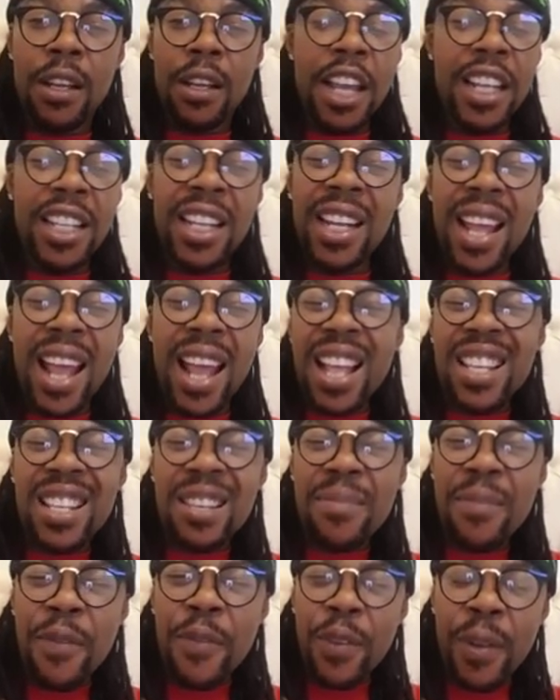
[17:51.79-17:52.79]
He didn't
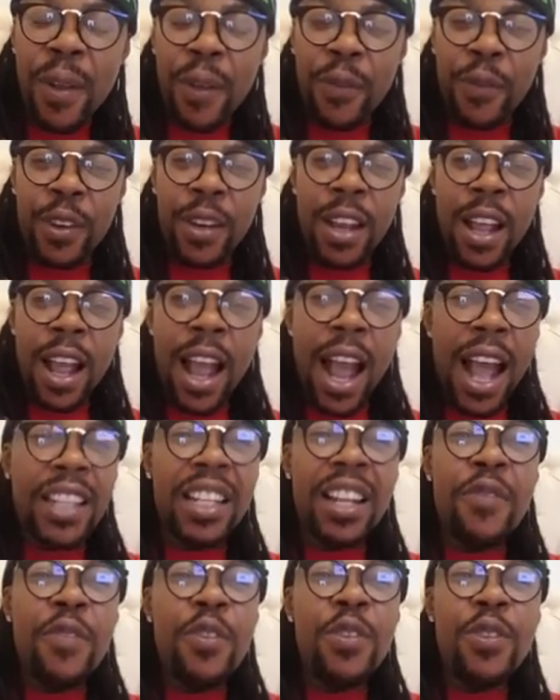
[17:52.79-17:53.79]
ask me for nothing. I
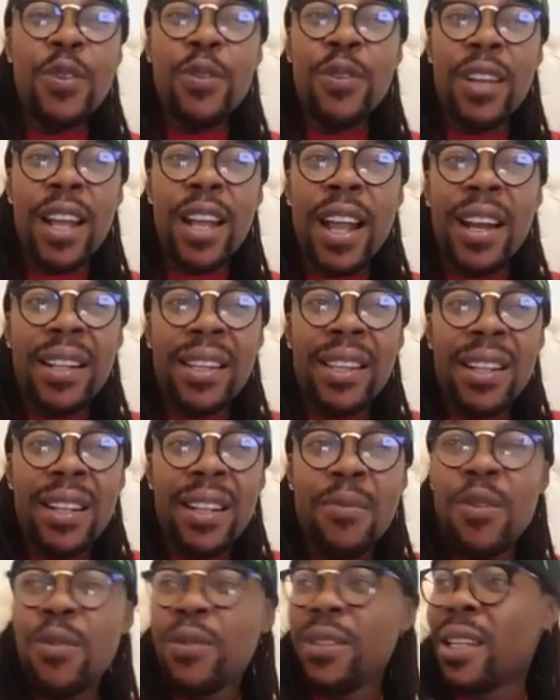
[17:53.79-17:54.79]
didn't even know anything
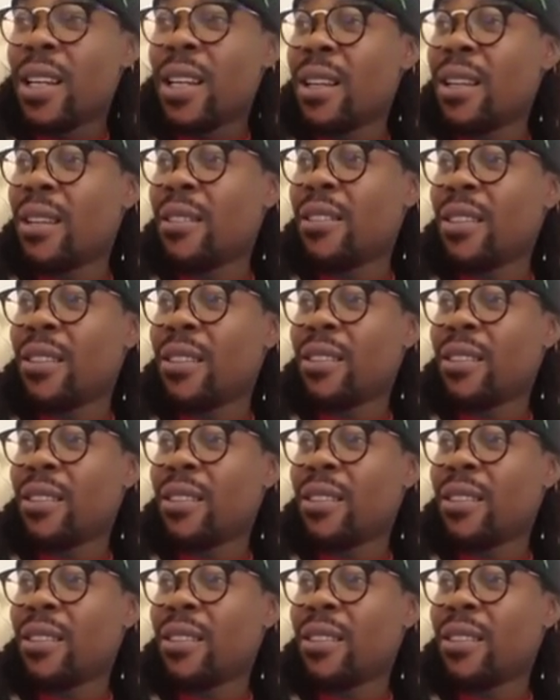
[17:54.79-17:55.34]
about the